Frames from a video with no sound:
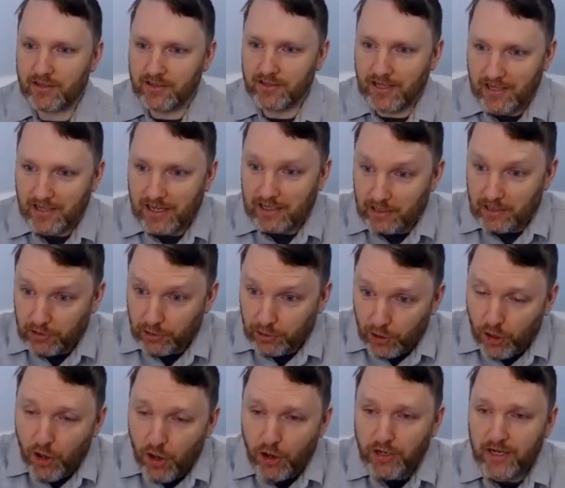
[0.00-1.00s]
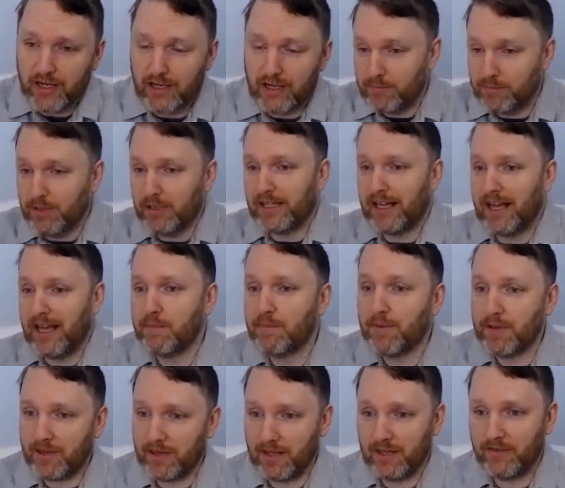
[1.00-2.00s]
like learning and building
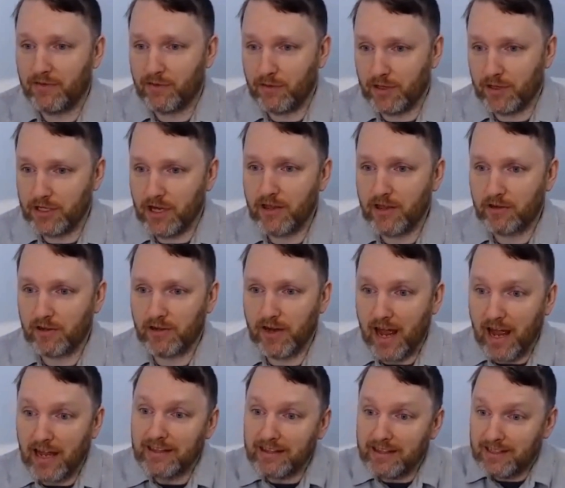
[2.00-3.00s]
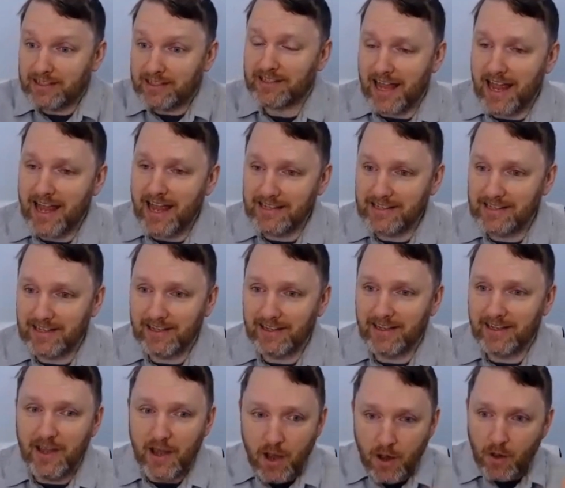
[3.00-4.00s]
empathy for each other, understanding